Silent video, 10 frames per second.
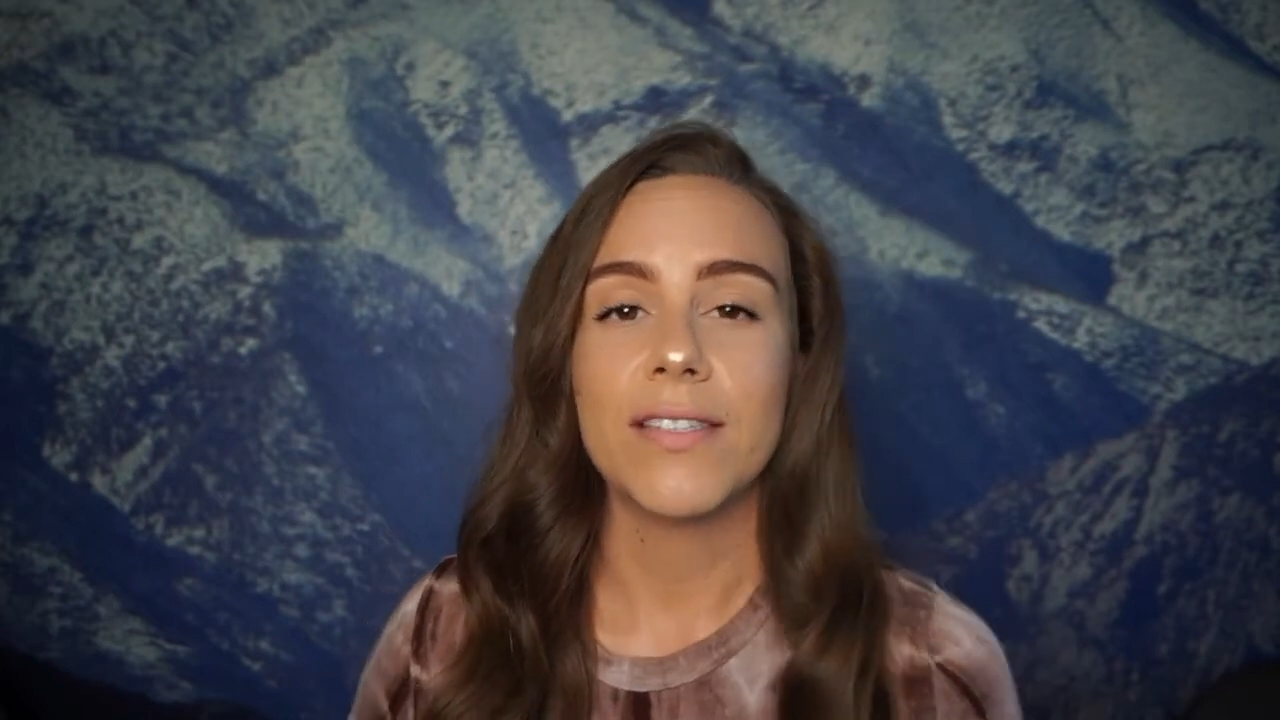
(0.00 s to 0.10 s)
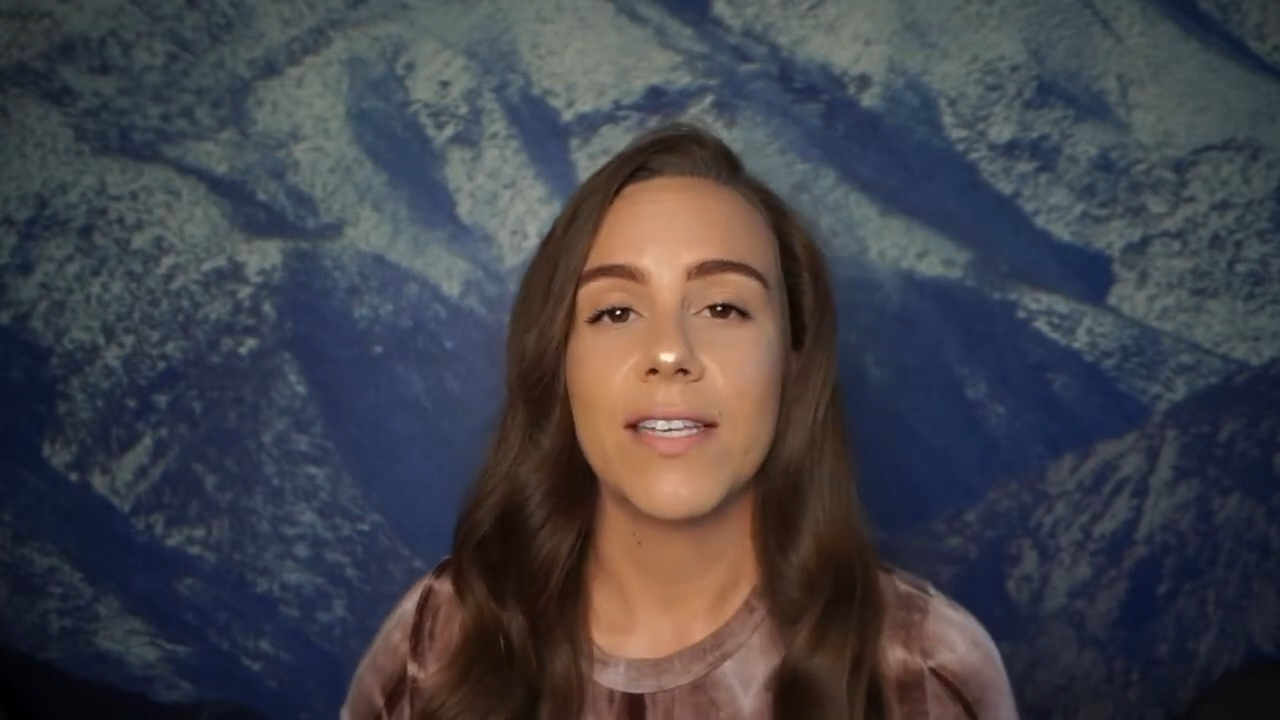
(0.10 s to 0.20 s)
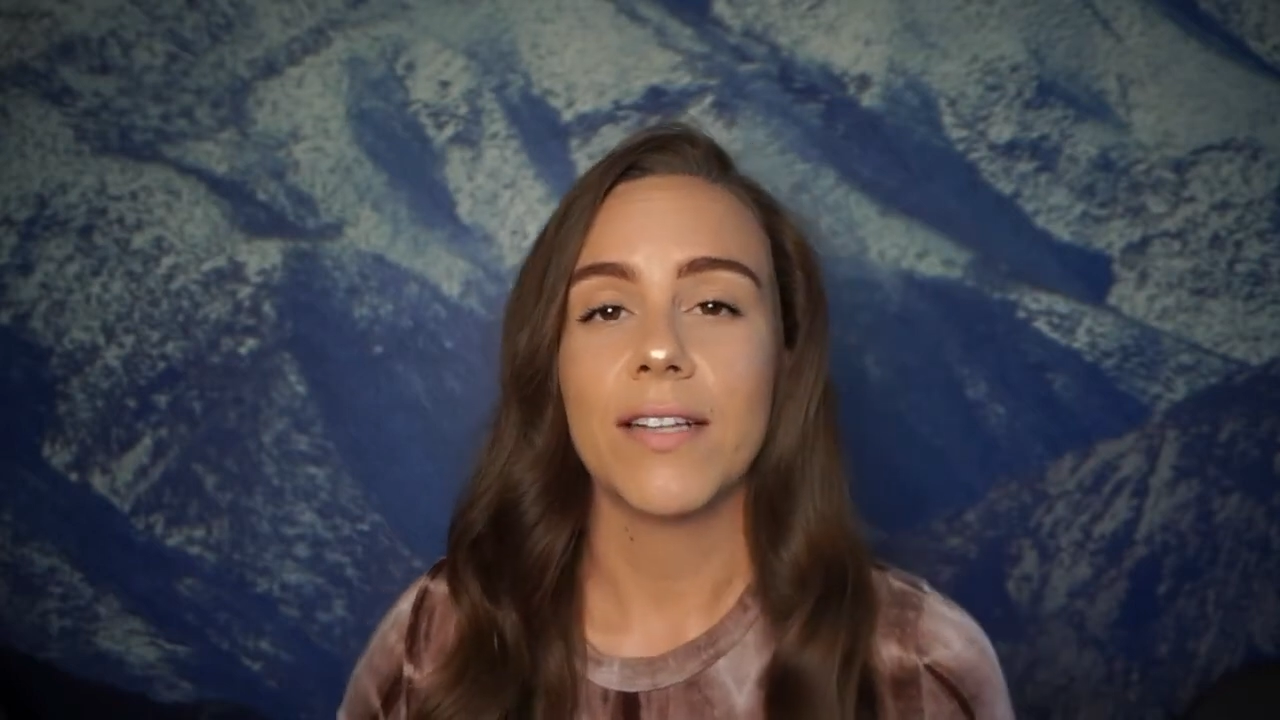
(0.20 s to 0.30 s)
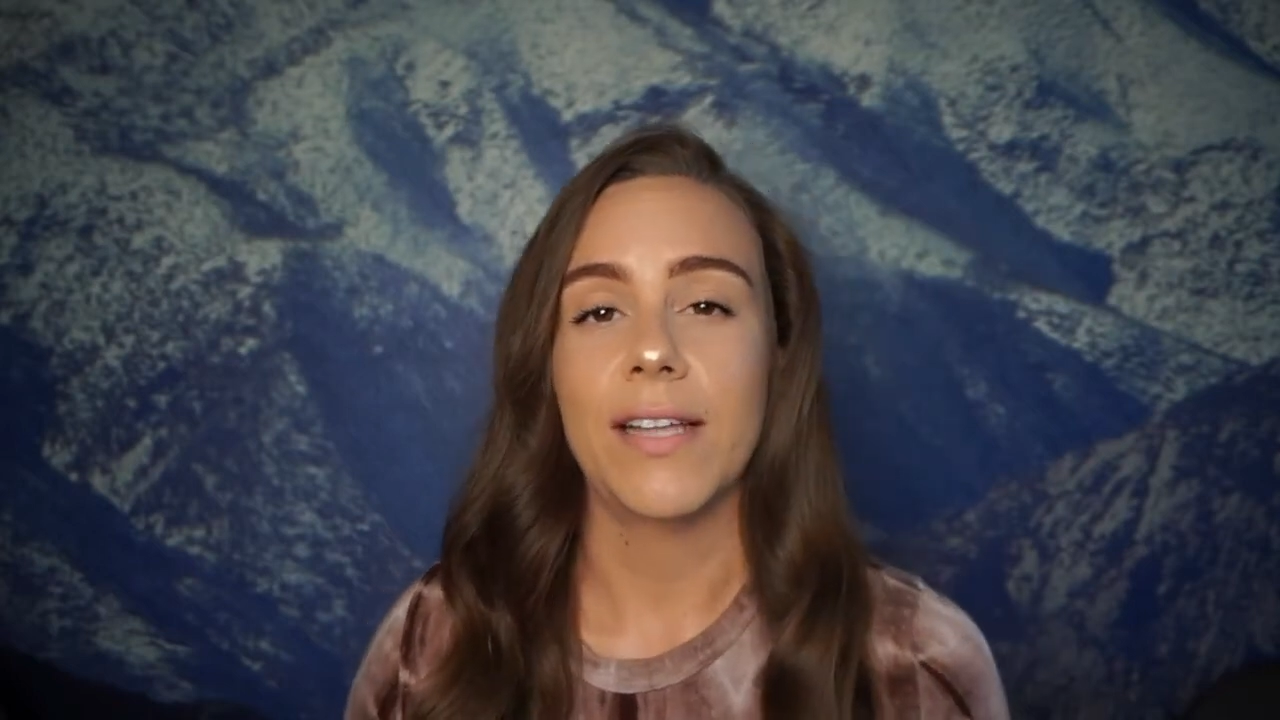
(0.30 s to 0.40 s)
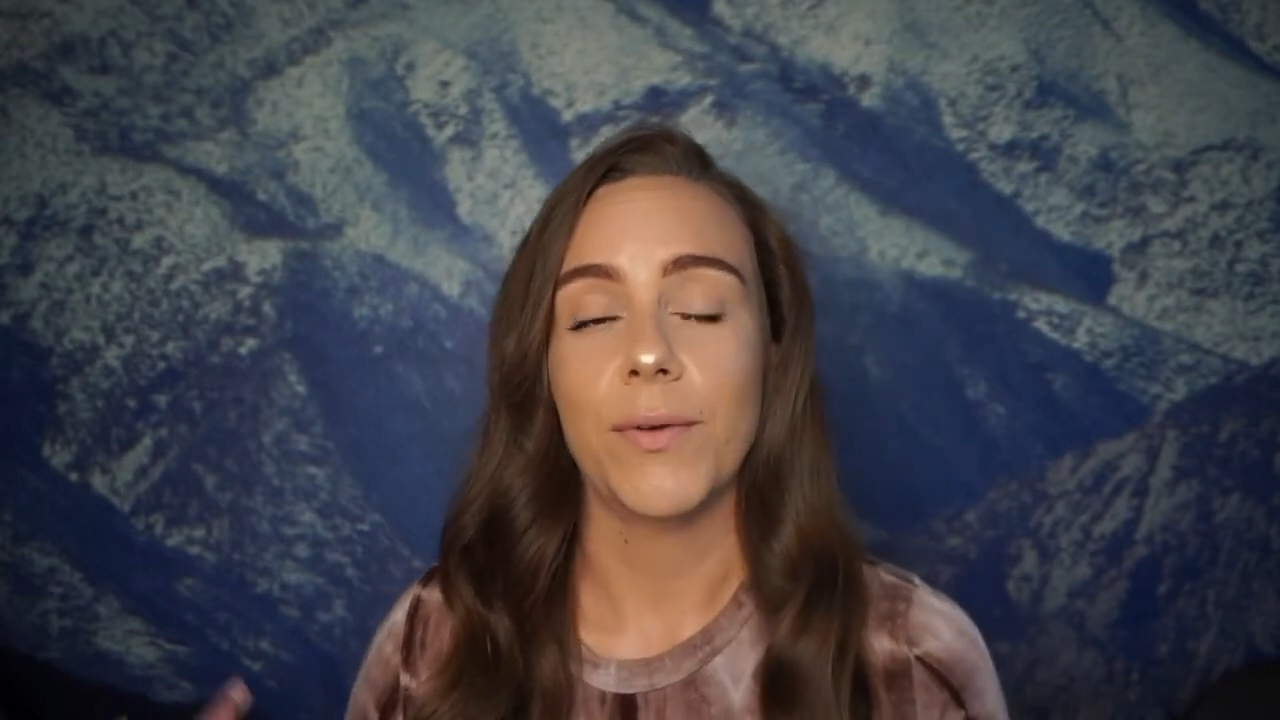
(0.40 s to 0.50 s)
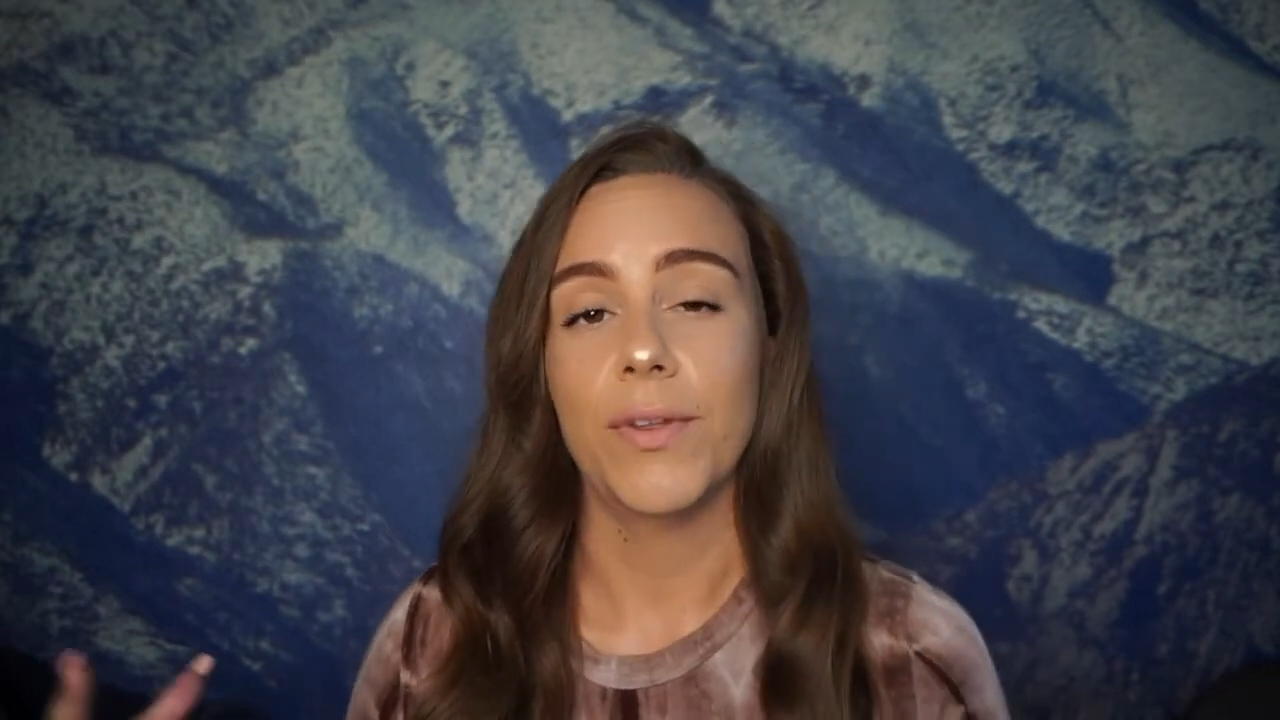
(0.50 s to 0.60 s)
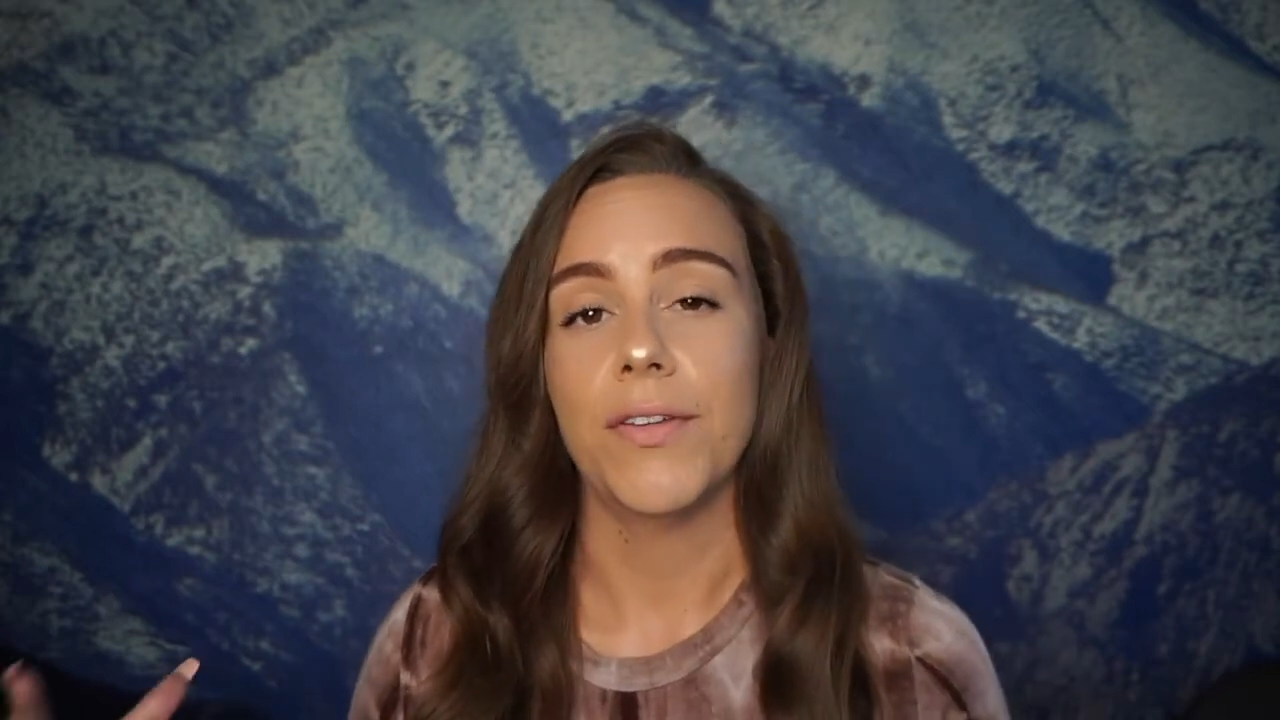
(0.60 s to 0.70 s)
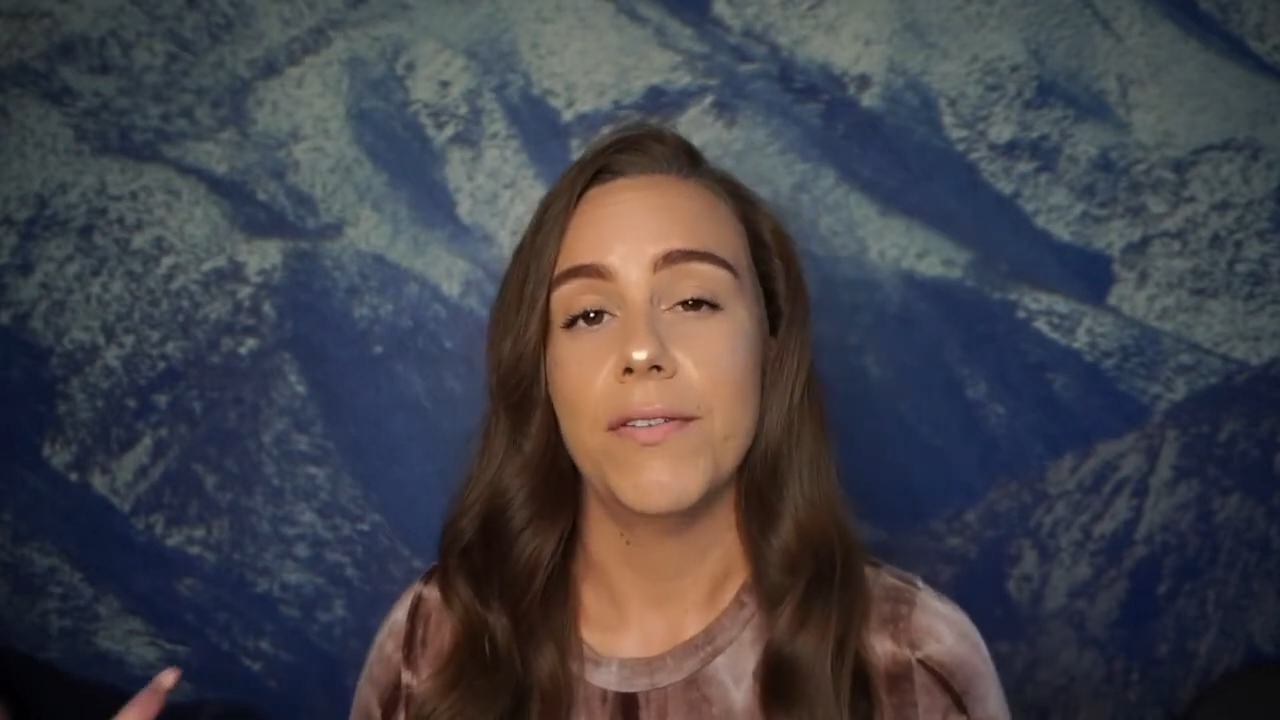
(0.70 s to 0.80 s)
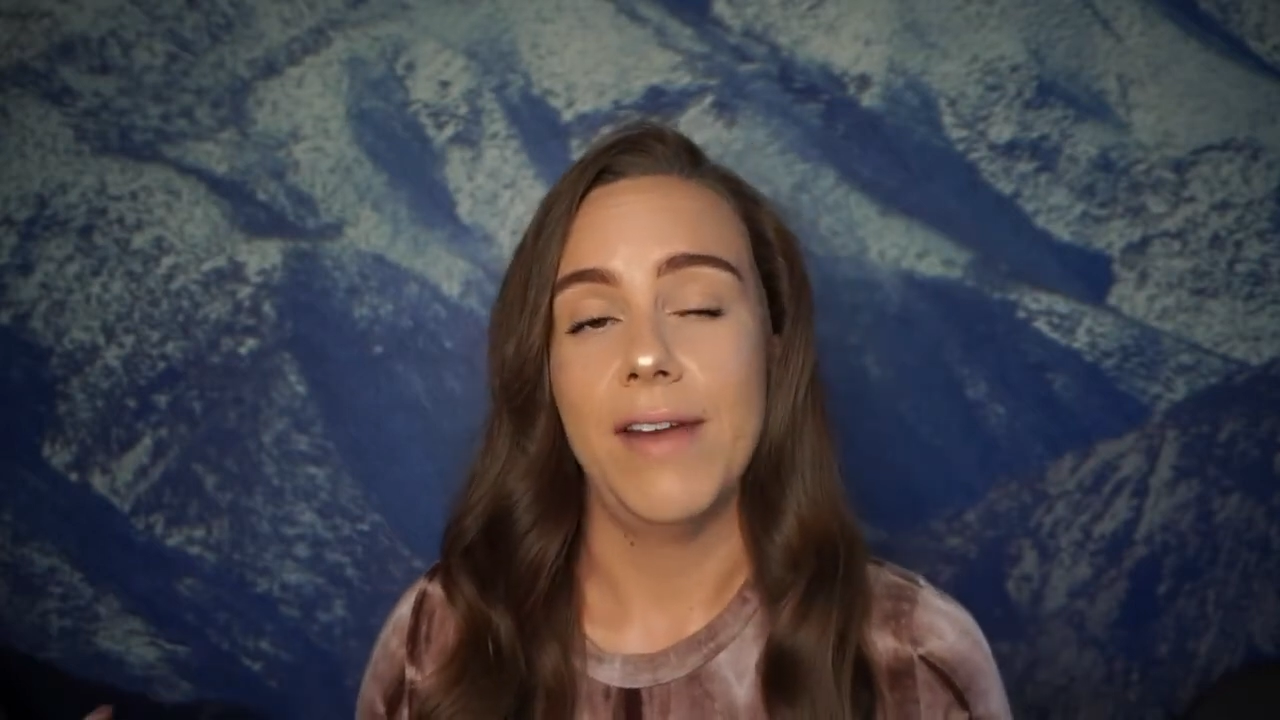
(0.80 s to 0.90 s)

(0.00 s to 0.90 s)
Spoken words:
stick like with